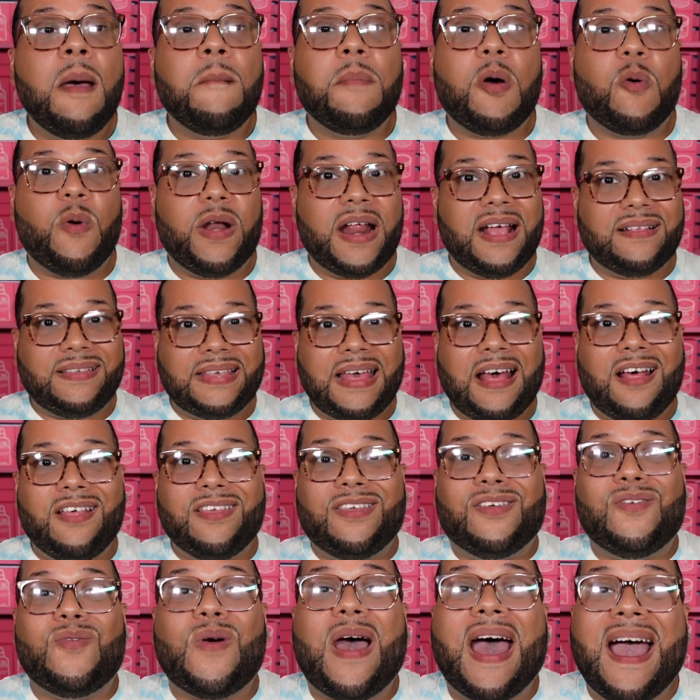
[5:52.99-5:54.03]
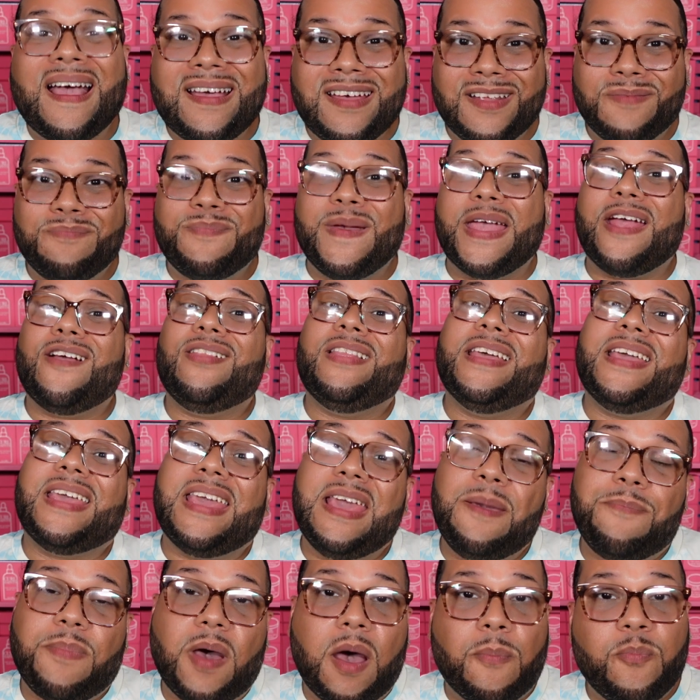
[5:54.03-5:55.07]
But when I tell you, I could barely
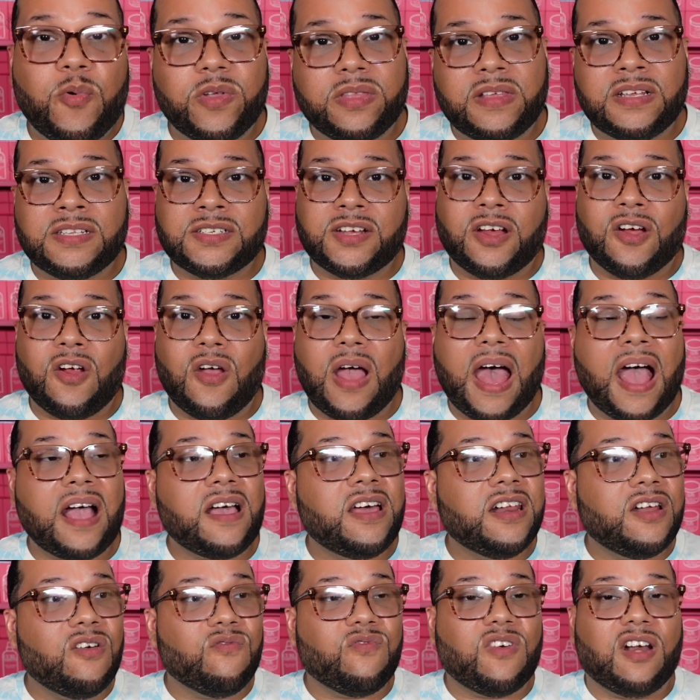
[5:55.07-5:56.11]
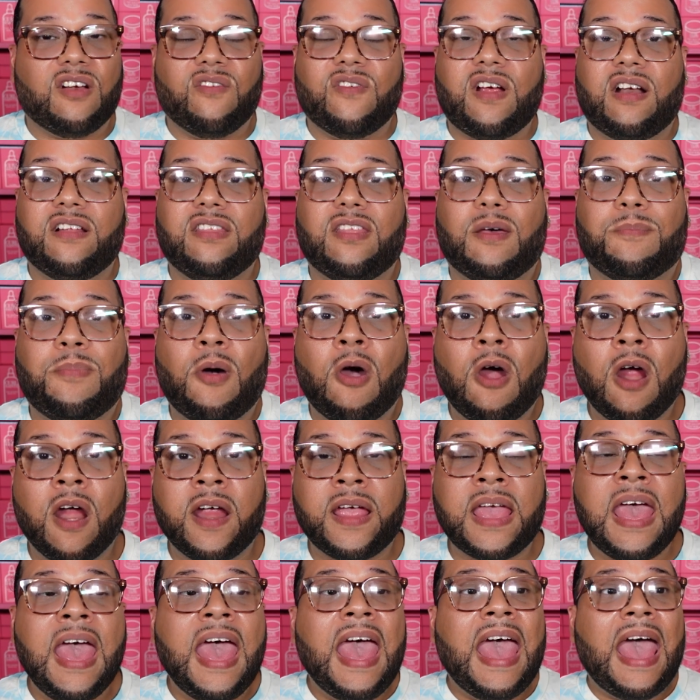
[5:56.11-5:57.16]
keep up with this girl. I couldn't run around in the
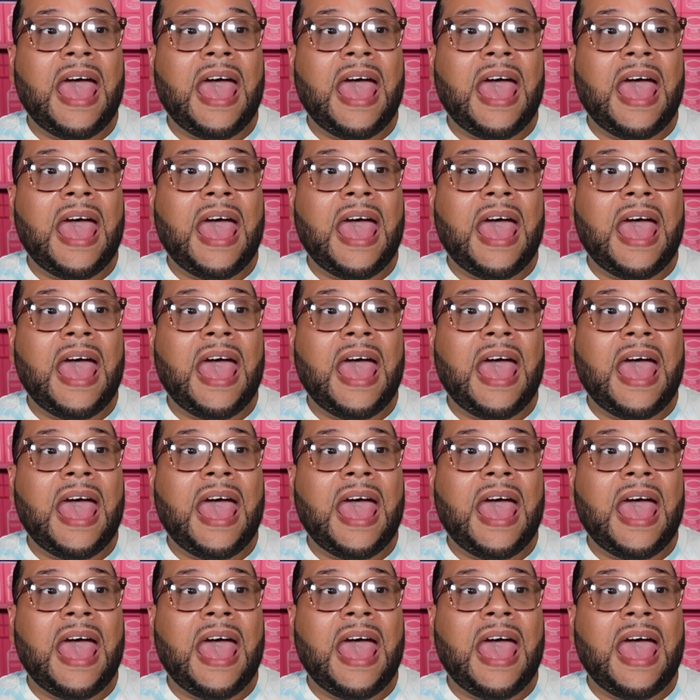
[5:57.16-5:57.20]
park.